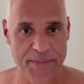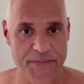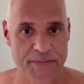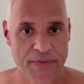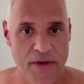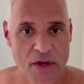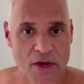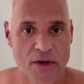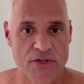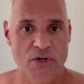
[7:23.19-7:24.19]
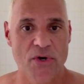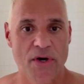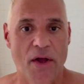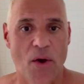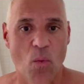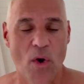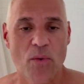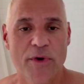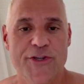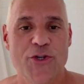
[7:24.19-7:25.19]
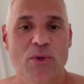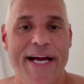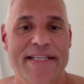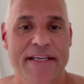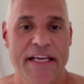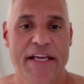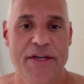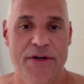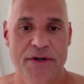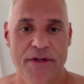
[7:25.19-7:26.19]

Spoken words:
So what would you like to hear?